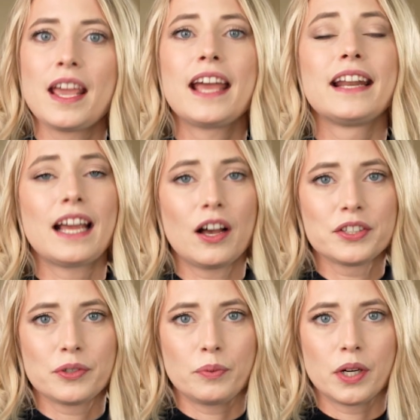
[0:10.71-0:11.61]
And I
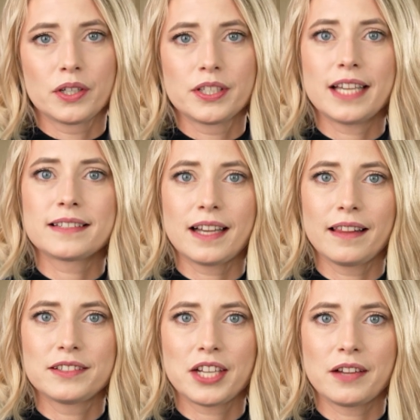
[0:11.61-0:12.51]
also worked as a
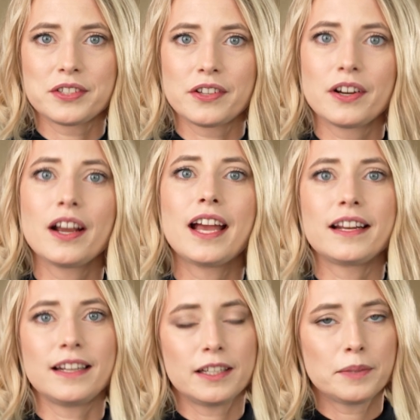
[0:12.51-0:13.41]
college counselor at
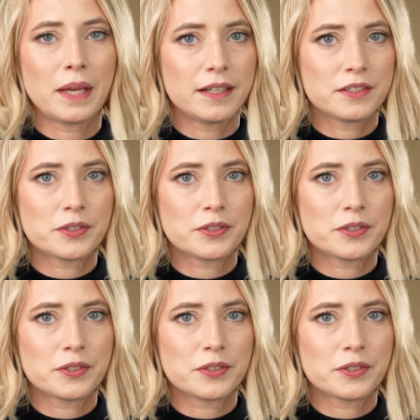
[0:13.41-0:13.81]
an independent